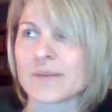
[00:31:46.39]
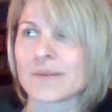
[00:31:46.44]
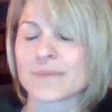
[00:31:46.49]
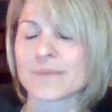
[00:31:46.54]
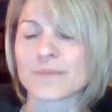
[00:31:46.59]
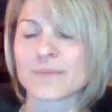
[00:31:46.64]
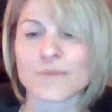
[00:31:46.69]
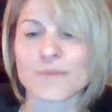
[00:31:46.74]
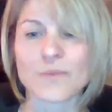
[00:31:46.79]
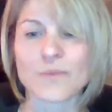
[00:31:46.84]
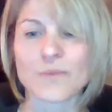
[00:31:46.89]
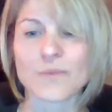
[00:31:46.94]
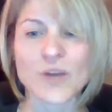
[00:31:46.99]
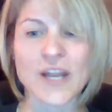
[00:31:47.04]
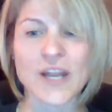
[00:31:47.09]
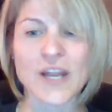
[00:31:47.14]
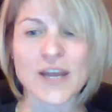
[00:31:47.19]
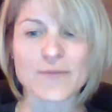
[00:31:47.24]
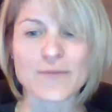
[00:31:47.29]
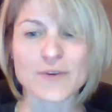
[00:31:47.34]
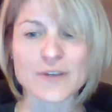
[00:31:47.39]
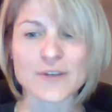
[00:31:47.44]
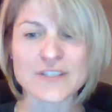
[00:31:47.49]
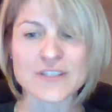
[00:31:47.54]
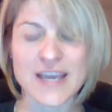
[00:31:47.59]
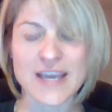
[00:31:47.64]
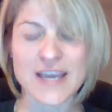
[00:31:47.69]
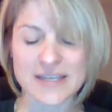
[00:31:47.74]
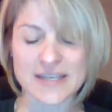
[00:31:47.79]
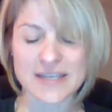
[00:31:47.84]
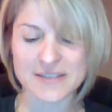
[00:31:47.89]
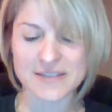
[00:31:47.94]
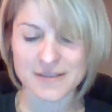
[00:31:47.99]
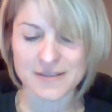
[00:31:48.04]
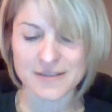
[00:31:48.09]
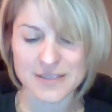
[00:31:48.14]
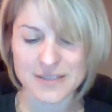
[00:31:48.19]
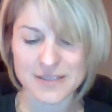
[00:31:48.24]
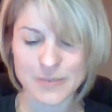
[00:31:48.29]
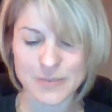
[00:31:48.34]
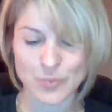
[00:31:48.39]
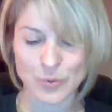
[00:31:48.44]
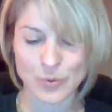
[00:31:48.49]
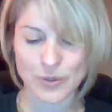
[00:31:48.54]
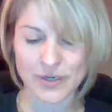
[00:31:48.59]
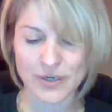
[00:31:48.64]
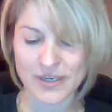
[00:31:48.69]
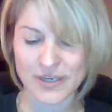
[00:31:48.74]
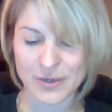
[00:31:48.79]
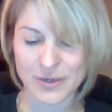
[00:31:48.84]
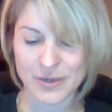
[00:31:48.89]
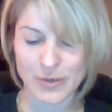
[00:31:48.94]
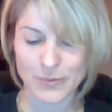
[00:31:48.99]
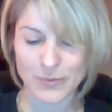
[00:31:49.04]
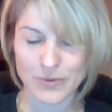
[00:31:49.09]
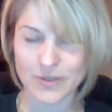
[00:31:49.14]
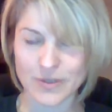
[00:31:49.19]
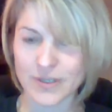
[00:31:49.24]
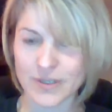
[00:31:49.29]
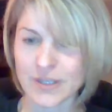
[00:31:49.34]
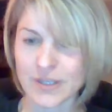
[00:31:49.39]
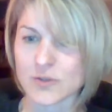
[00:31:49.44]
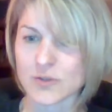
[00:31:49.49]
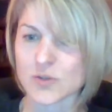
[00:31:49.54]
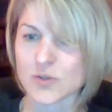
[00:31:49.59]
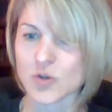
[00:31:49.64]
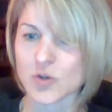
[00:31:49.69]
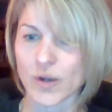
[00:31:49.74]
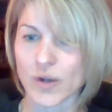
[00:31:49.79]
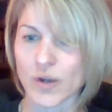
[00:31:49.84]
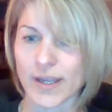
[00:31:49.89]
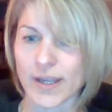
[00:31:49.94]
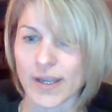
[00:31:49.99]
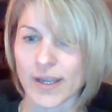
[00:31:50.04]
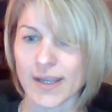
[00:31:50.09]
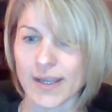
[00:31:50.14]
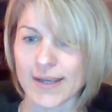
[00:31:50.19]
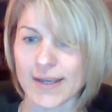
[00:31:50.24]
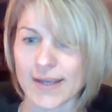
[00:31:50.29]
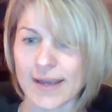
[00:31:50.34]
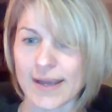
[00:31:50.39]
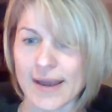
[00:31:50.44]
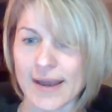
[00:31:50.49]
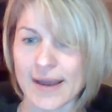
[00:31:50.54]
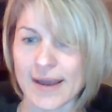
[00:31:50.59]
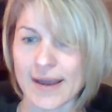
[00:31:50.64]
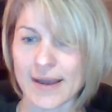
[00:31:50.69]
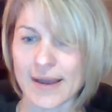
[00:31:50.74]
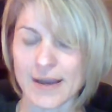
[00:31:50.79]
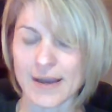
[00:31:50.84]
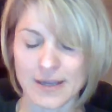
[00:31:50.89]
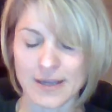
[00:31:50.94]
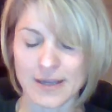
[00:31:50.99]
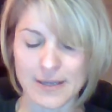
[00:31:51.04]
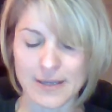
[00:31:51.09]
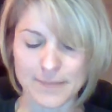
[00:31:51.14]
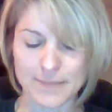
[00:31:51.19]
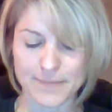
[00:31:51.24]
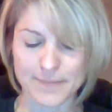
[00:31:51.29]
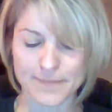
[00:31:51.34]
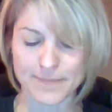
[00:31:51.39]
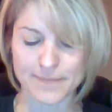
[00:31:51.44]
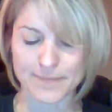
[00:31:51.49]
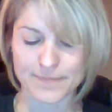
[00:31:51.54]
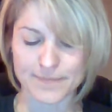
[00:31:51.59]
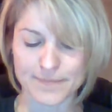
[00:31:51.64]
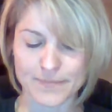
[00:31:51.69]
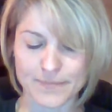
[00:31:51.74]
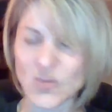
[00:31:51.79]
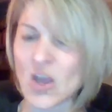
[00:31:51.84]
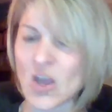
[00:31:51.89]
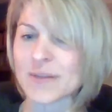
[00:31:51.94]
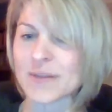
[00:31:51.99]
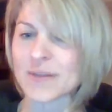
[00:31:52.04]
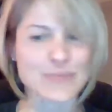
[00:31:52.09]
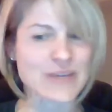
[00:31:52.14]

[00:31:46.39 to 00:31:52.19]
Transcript: when I first got into the sport, you know, I really enjoyed all the